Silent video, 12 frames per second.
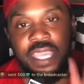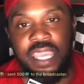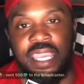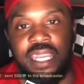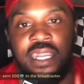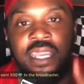
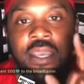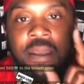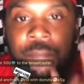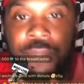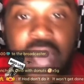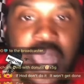in
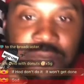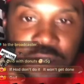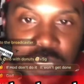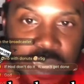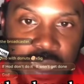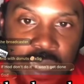
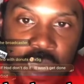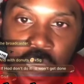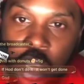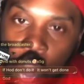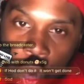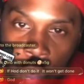poverty.
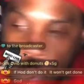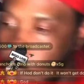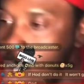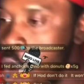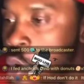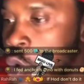
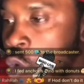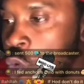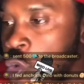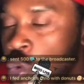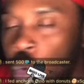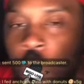
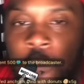Woo!